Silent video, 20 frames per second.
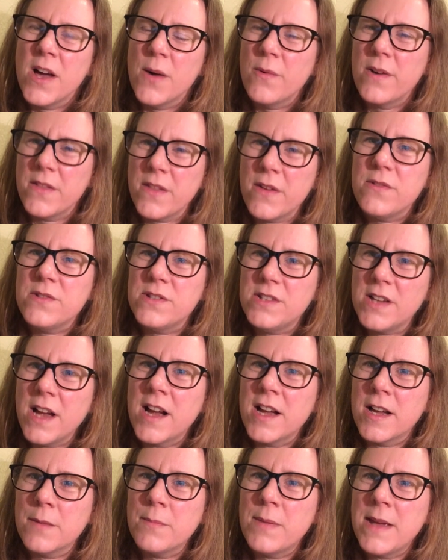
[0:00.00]
One of those
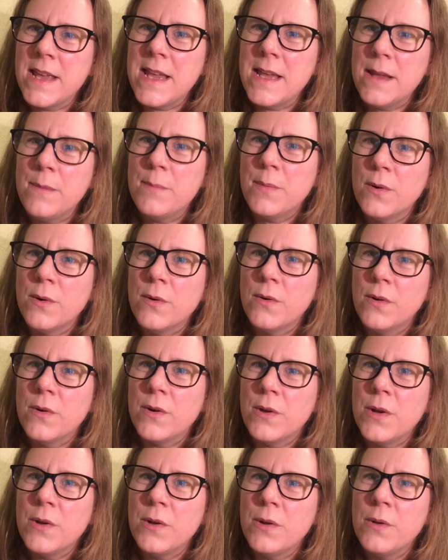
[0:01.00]
young people
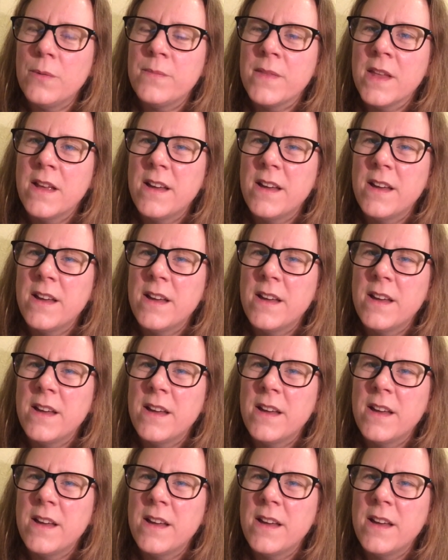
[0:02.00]
who